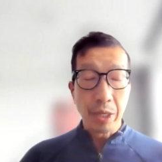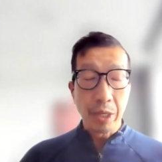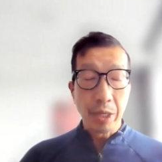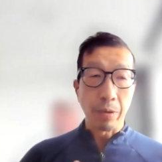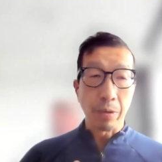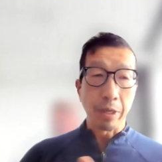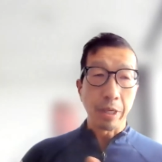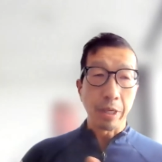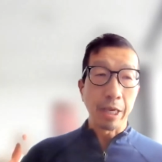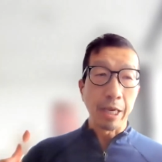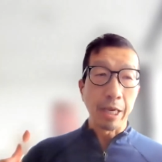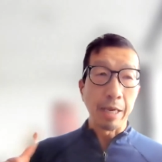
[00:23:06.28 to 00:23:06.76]

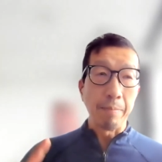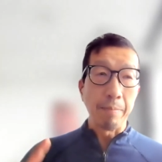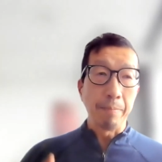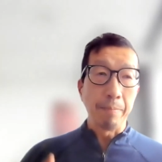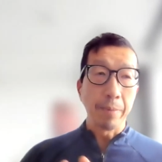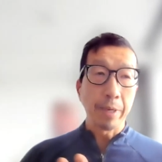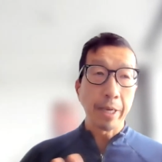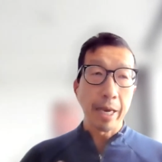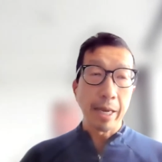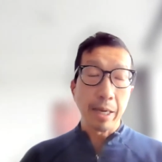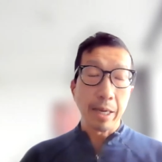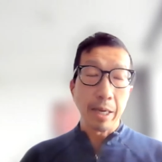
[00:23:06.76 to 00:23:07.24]
into a team,
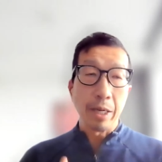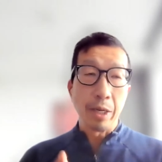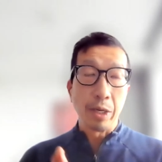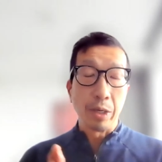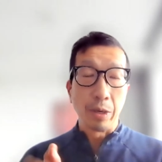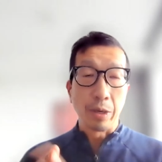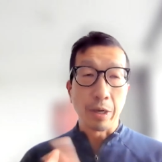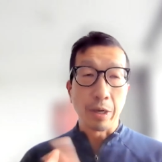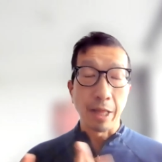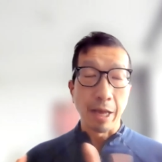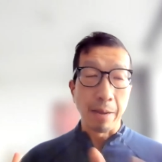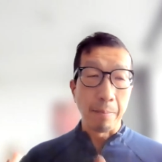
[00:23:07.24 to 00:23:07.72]
get
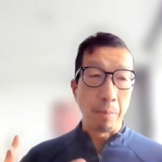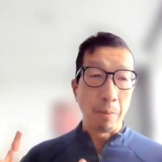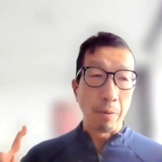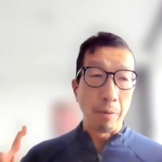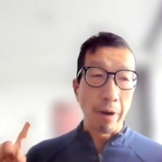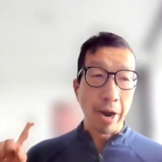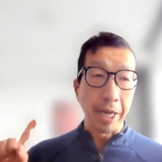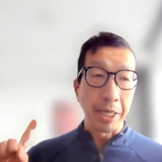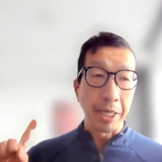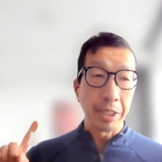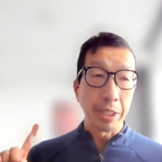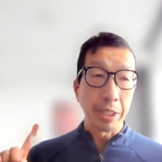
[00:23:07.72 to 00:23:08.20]
into
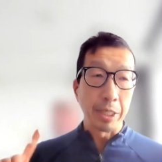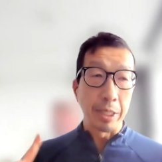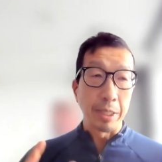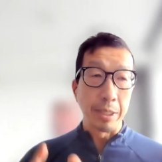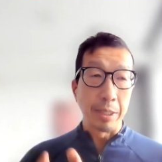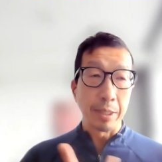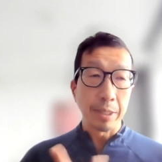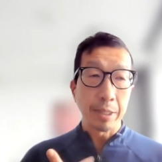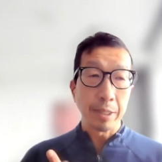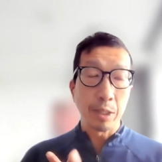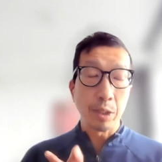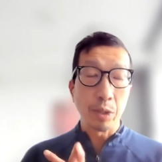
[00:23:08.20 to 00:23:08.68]

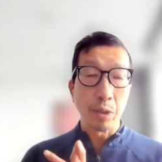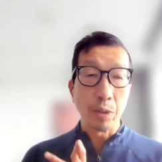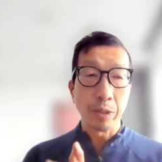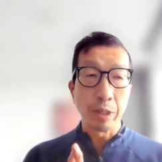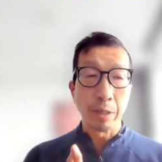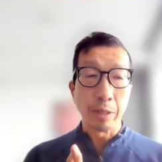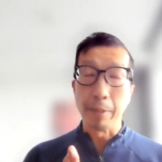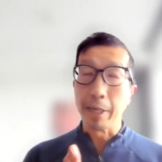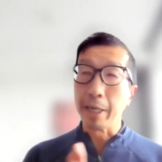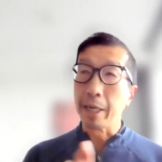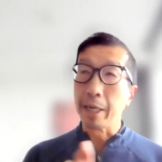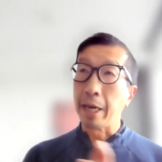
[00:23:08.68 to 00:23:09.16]
collaborations, do
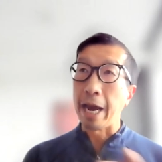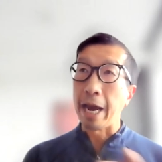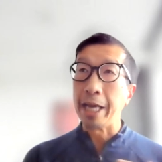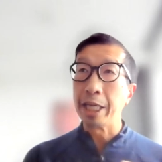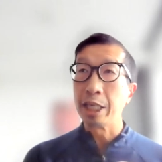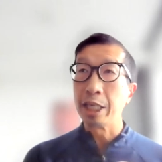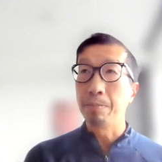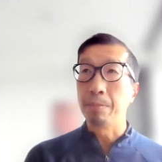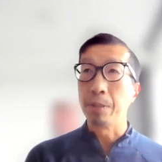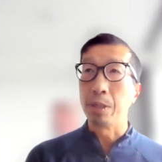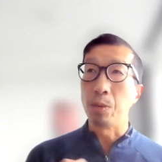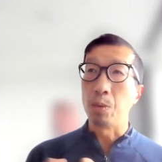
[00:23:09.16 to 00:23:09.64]
some
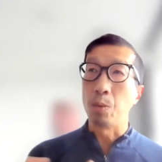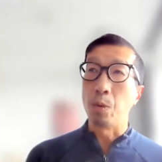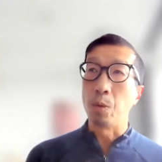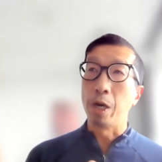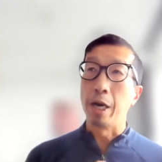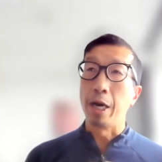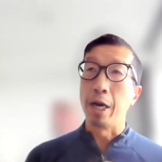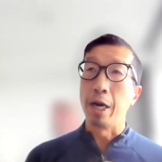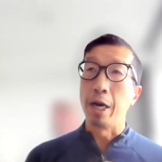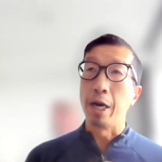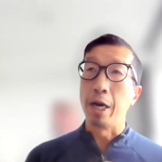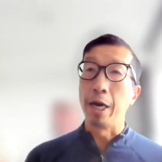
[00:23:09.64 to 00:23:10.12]
engagement
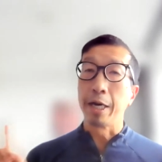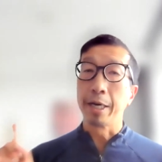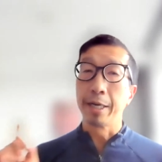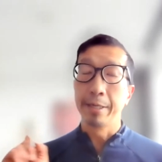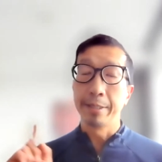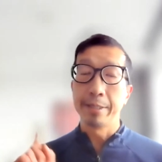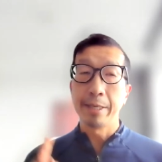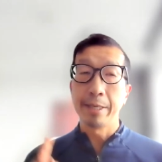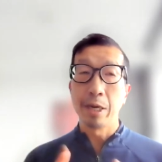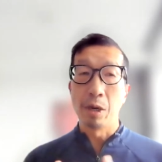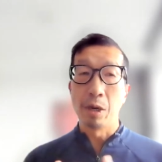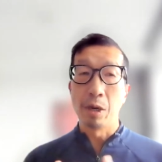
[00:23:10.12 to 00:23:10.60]
work,
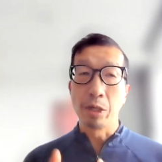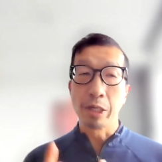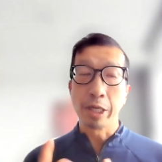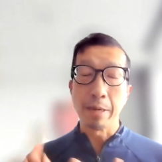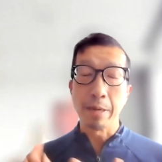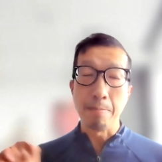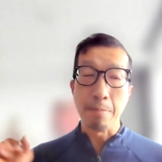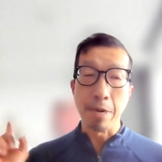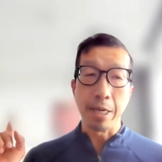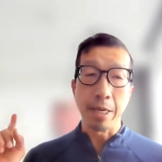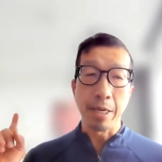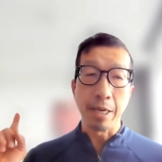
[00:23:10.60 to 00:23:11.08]
sit on
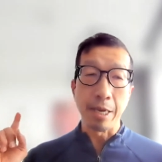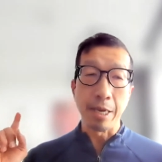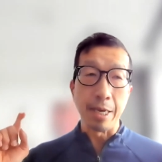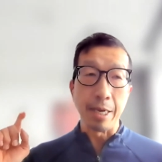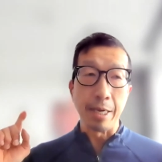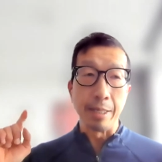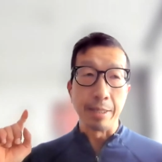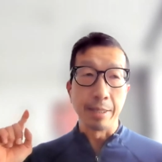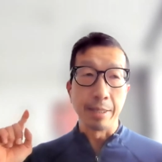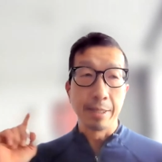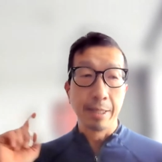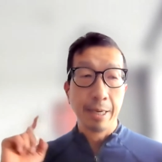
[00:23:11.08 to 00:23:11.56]

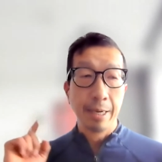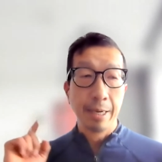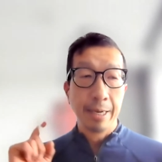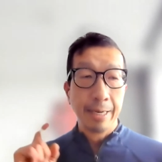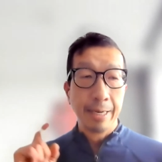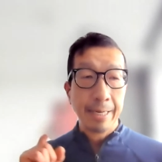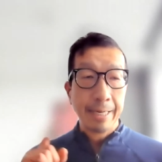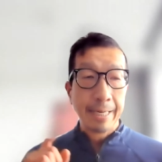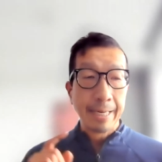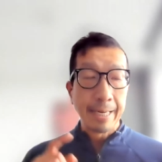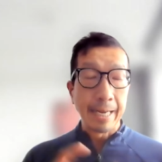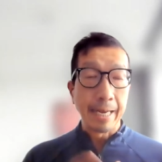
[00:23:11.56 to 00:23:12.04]
committees,
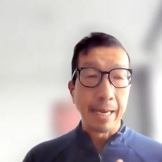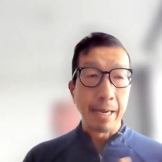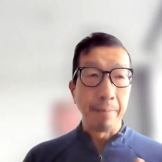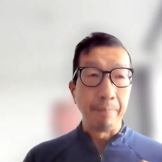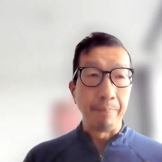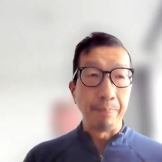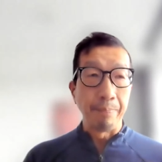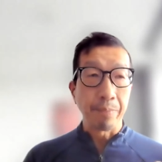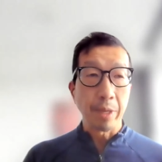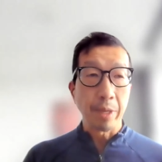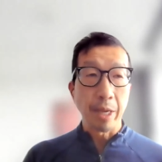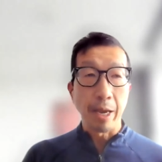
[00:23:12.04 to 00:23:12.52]

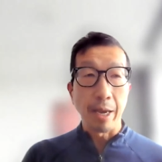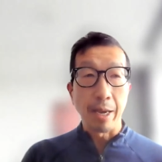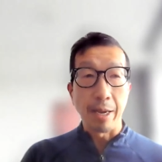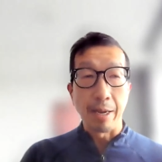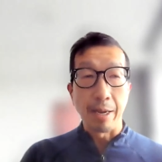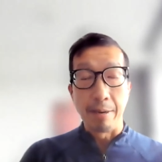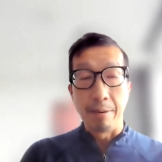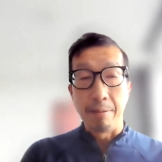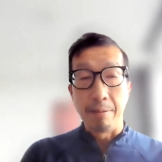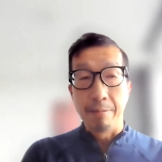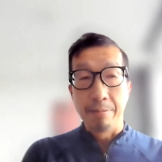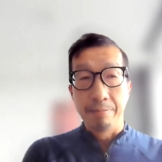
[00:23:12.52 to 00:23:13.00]

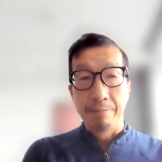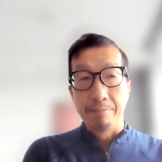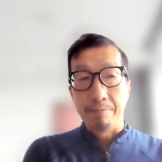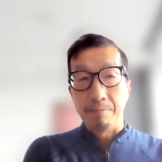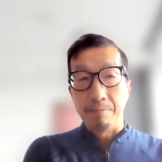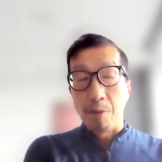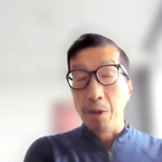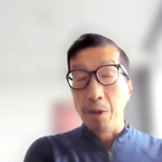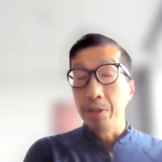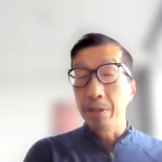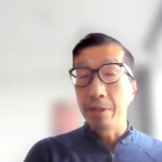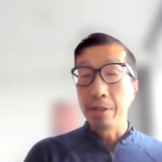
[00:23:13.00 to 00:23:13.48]
and
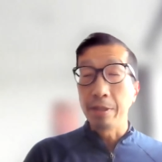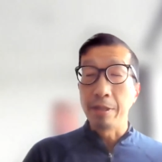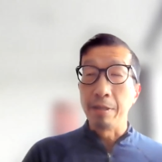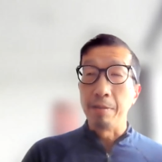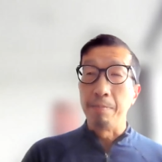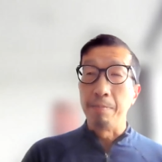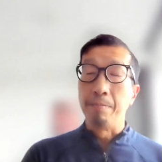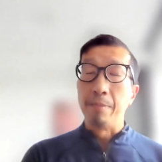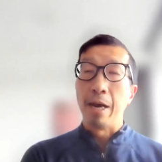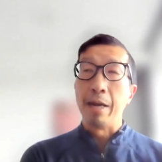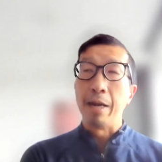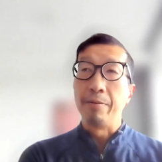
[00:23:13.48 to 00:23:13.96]
most of
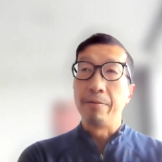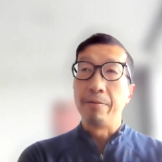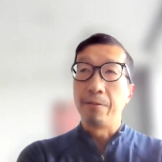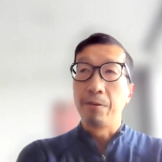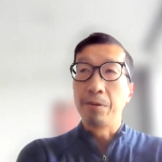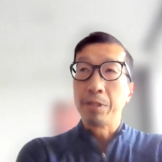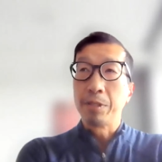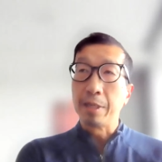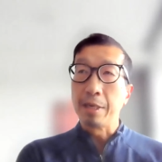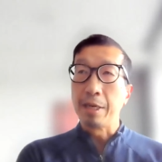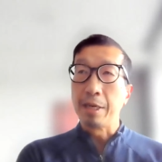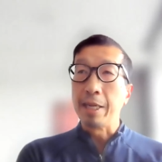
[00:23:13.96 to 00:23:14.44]
them,
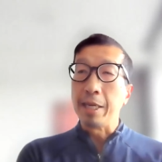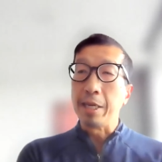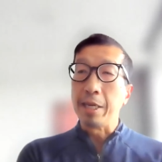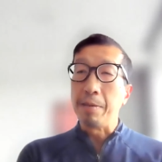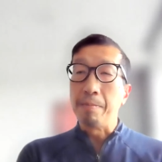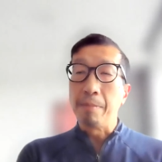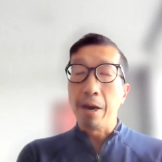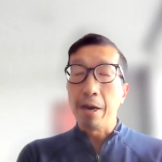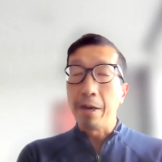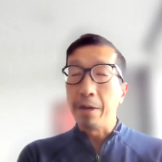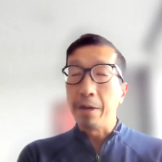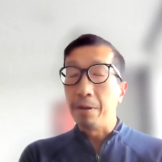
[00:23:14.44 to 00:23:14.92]
unfortunately, you
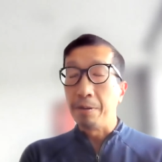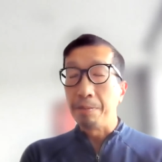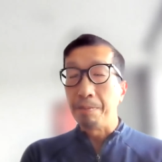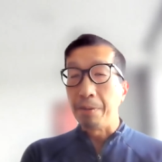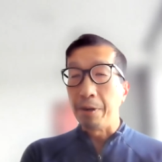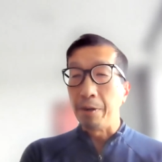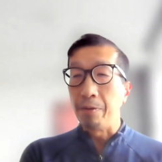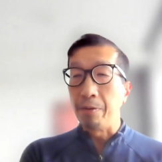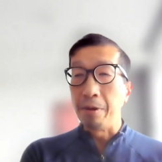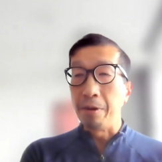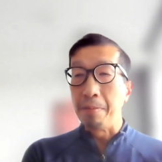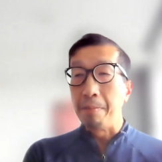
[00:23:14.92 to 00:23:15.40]
might not
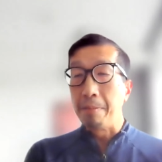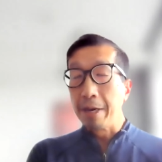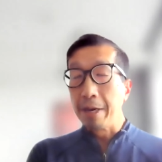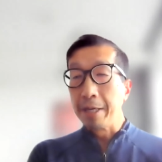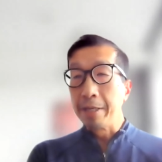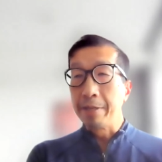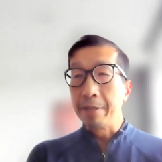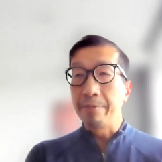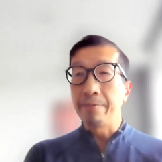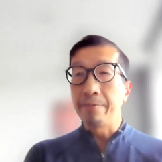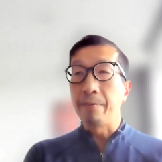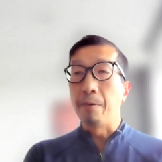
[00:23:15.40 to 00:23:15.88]
be
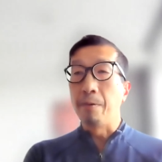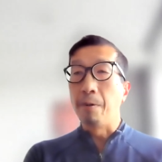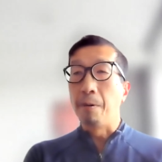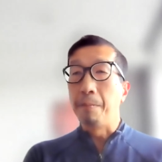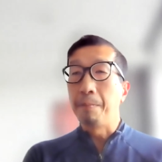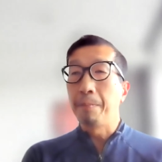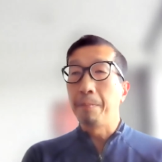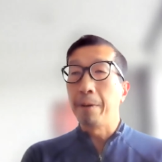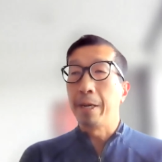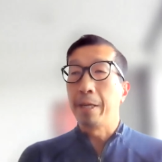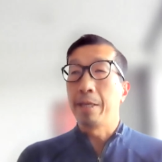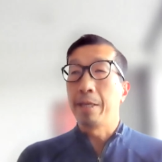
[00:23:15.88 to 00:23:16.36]
reimbursed
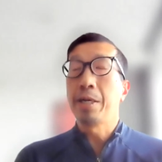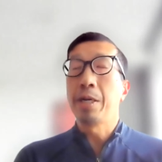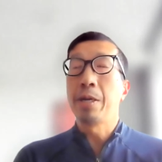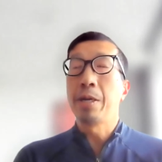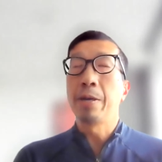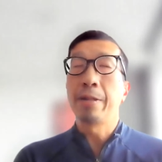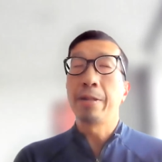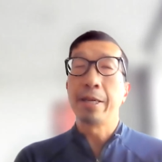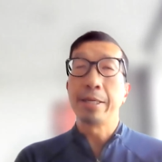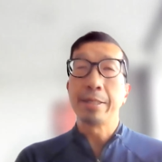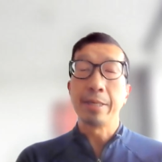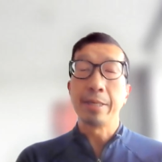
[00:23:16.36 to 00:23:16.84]
for, but
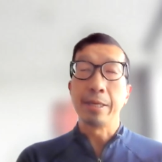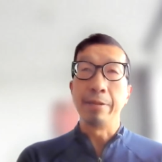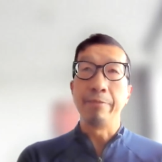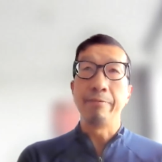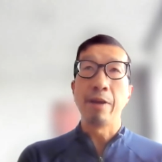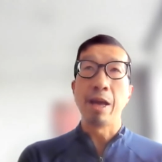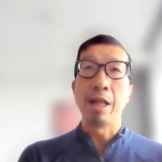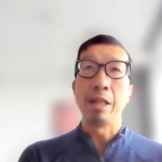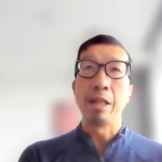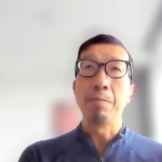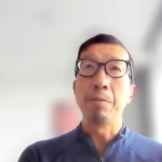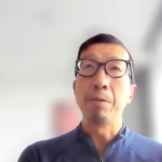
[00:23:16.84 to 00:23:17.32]
that's
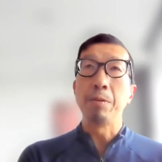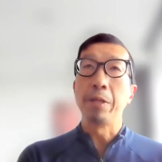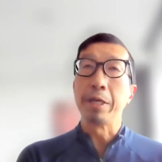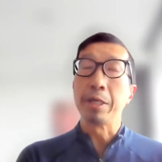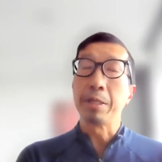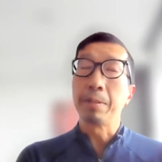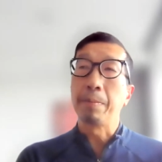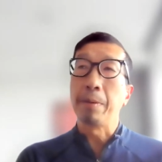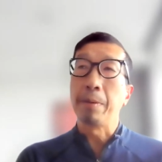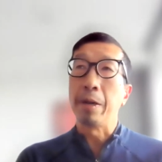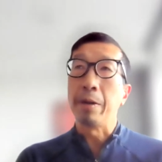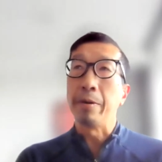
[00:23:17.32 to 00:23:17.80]
invaluable
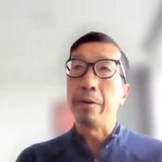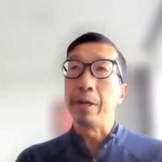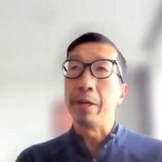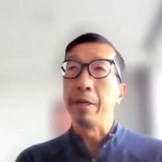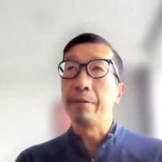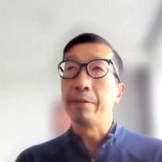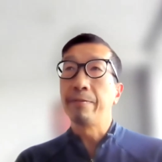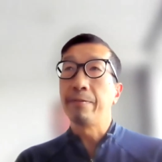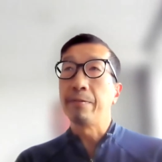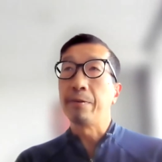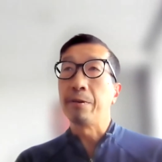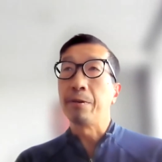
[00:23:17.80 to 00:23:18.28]

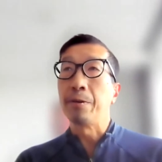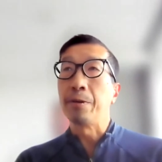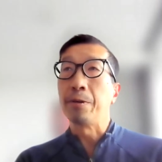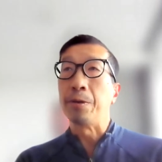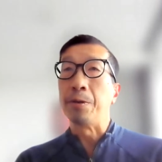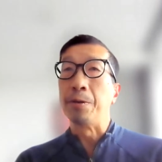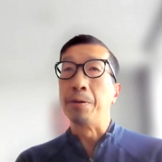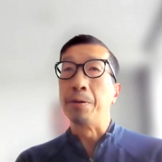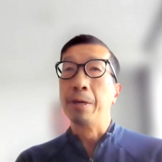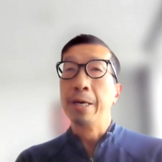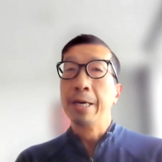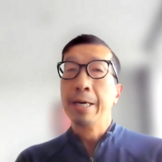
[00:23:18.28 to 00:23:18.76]
experience for
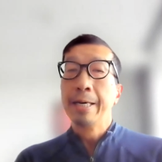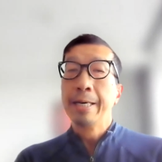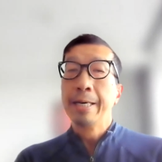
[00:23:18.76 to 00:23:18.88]
you.